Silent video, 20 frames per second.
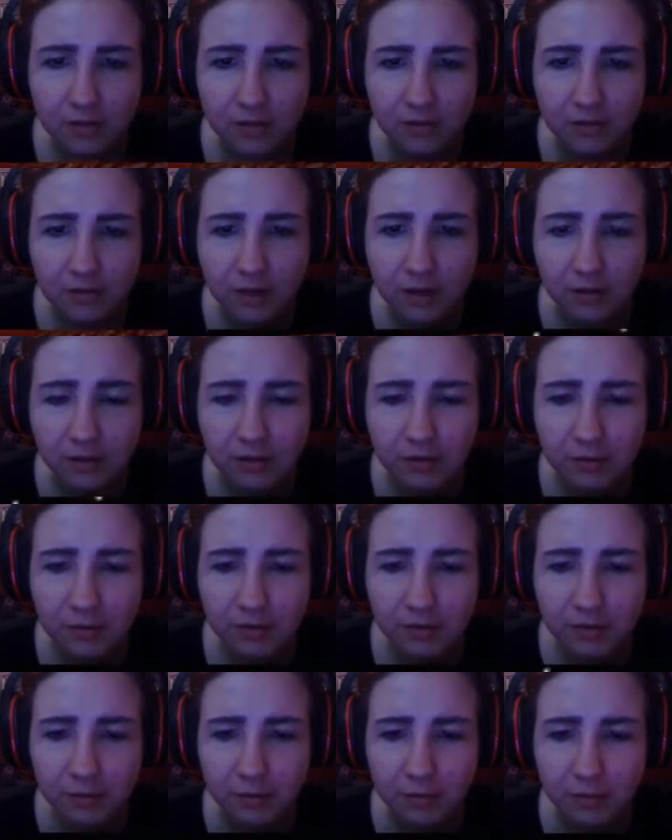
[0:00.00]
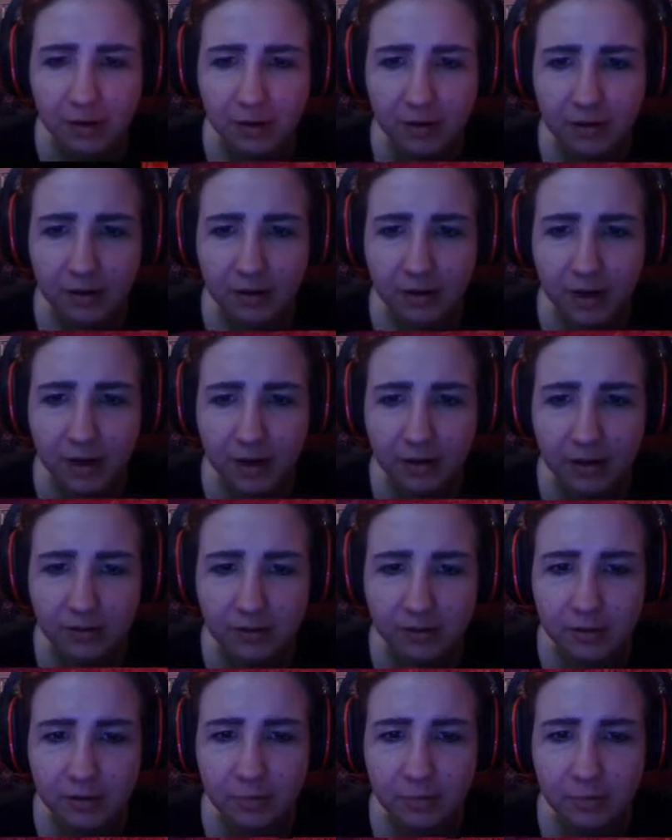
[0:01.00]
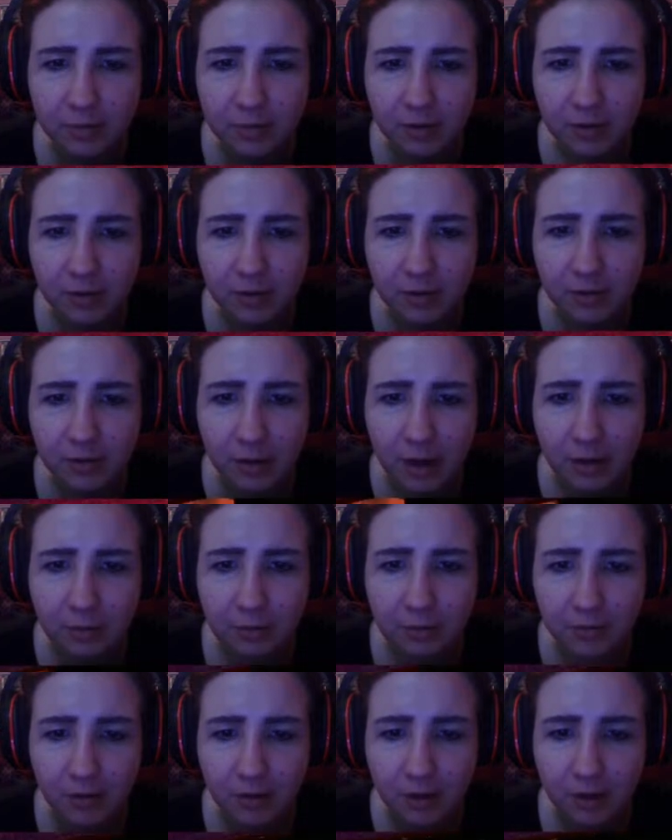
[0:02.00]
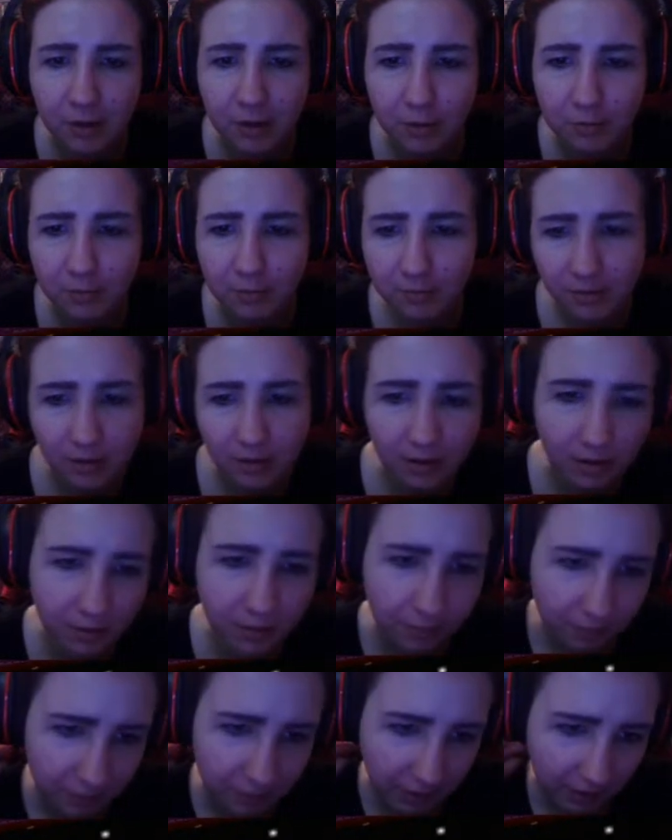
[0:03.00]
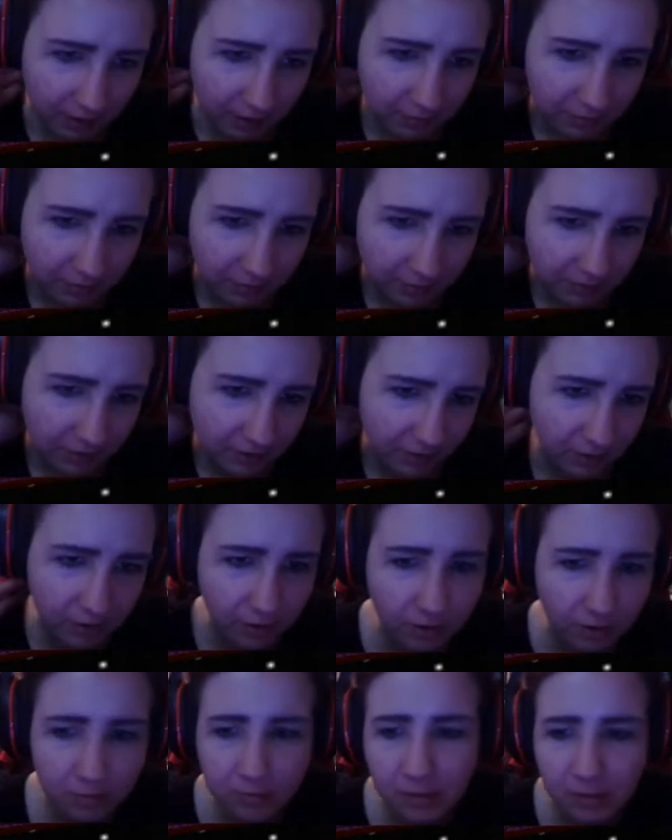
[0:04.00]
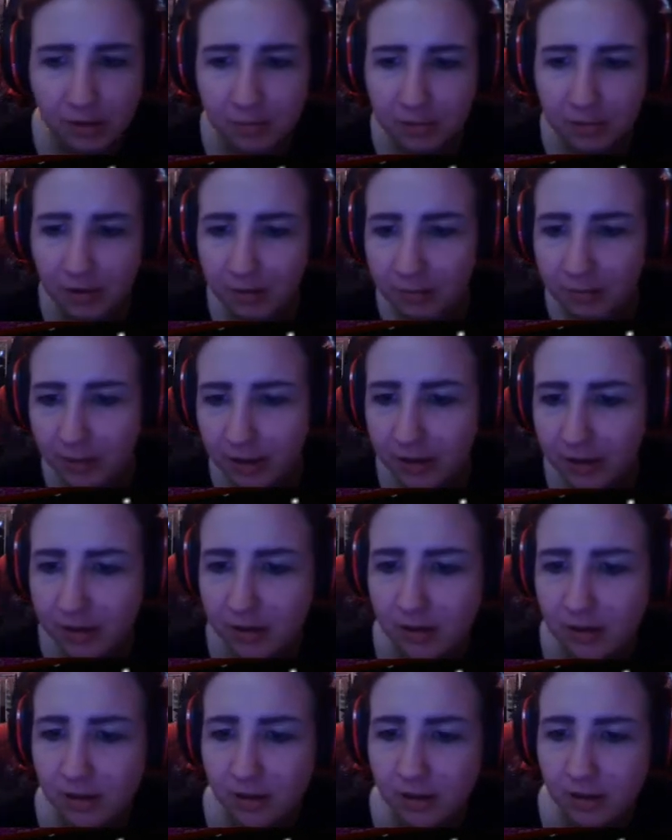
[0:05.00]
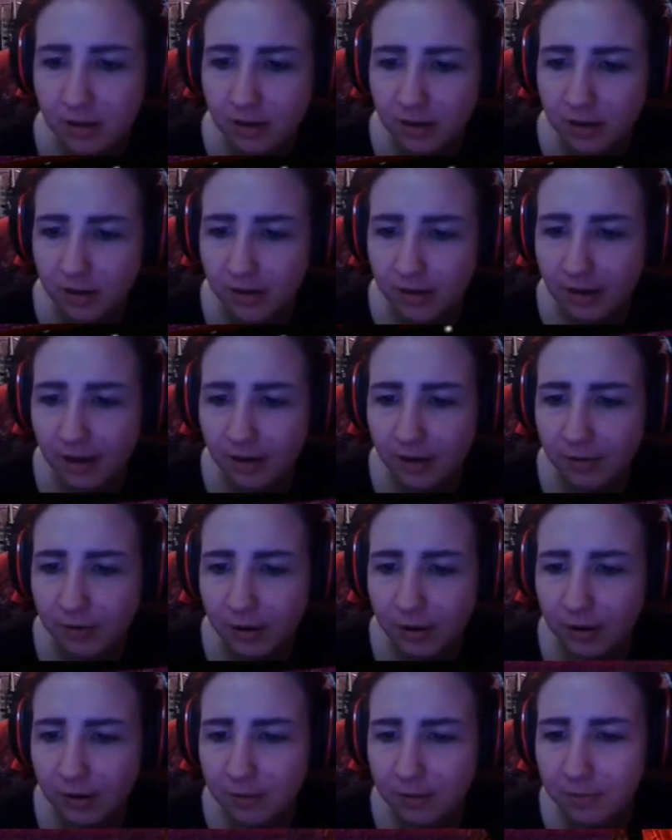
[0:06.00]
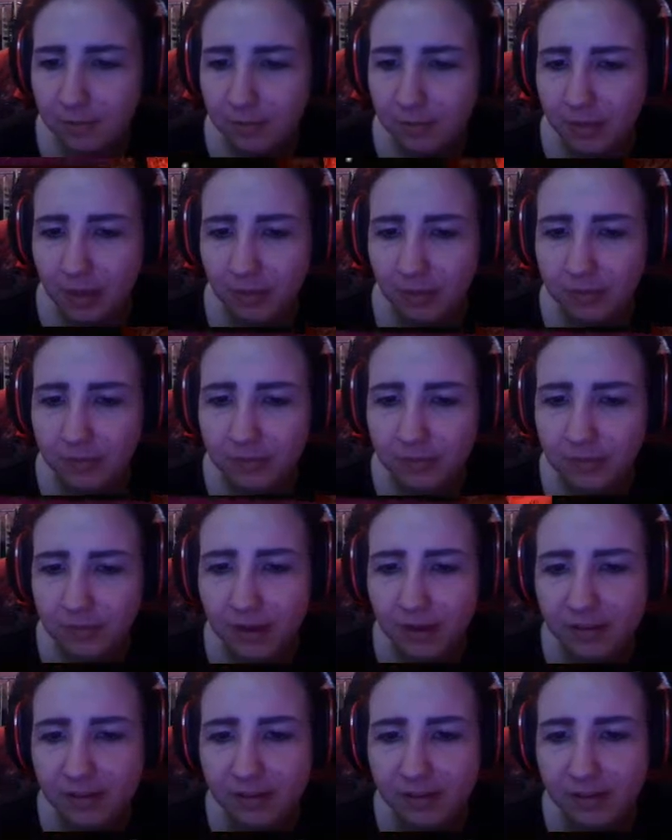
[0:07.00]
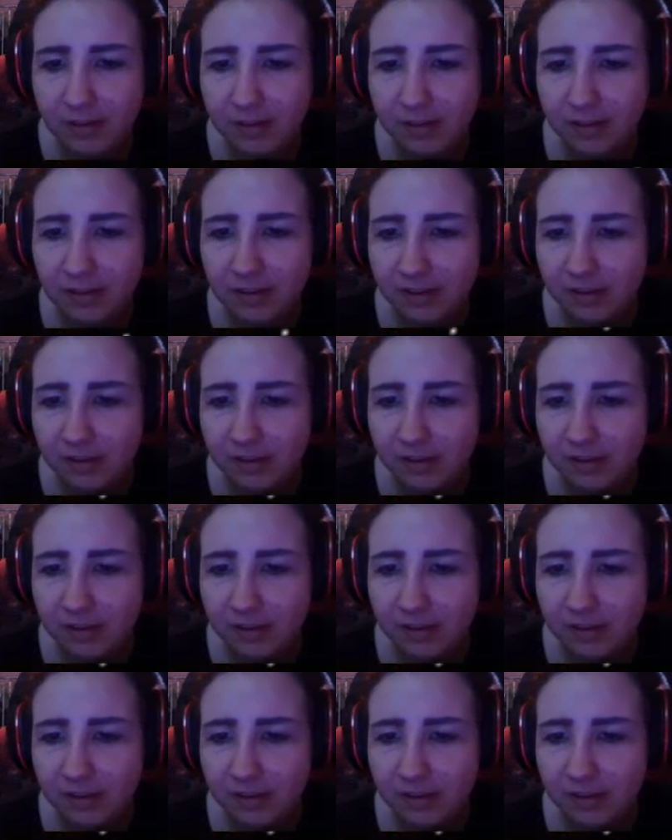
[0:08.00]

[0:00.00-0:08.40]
that was inspired actually by an anime video called Me, Me, Me. Now, if you've not seen it,